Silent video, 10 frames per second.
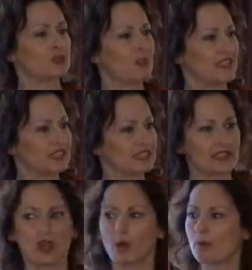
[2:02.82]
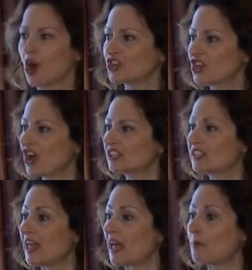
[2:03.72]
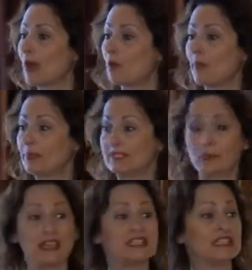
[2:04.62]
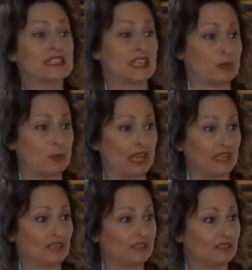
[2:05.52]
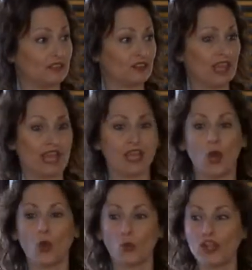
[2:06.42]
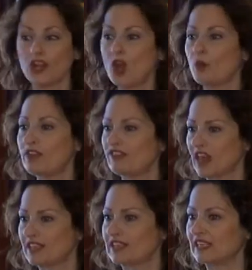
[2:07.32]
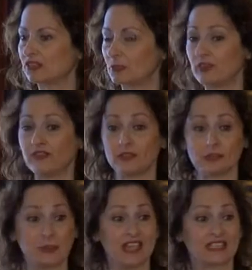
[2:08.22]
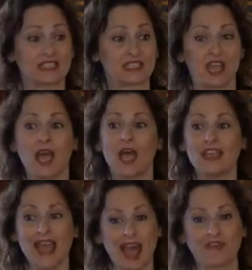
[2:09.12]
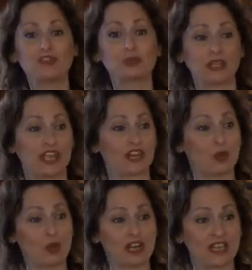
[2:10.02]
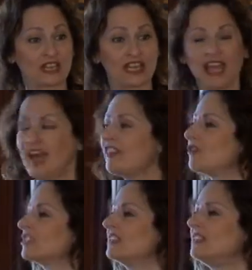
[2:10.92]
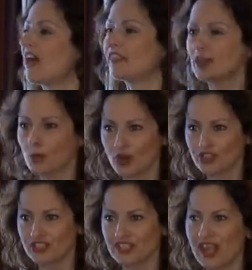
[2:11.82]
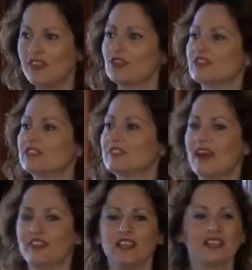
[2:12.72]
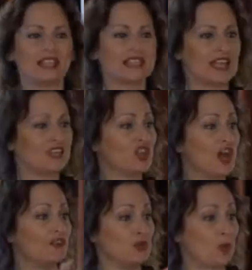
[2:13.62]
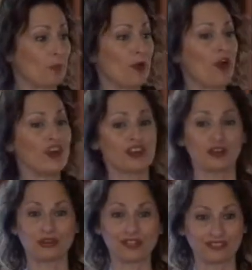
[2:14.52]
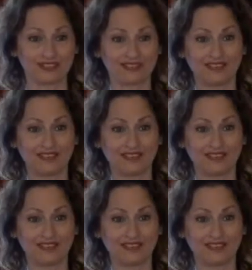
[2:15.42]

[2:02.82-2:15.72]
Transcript: space. Mark talked a lot about what the space is going to be. Okay? We know we've got a six foot space. You have to plan accordingly. There is nothing worse and there is nothing that sets off your partners